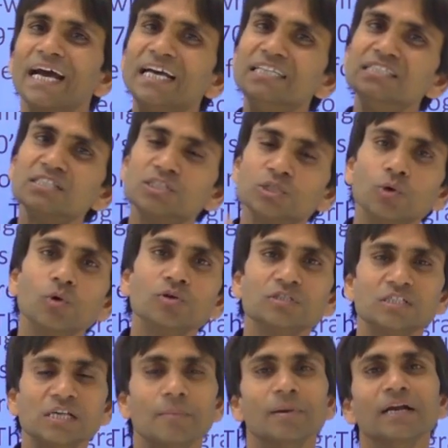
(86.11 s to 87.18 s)
ensure
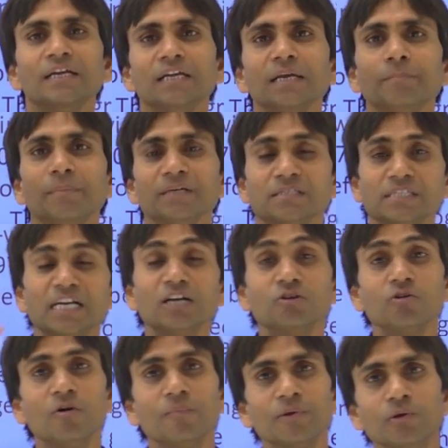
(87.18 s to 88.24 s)
70%
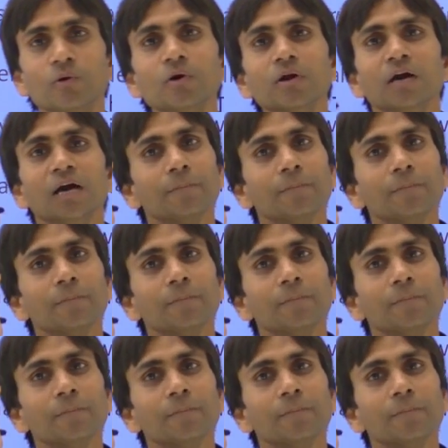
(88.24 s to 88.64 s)
of your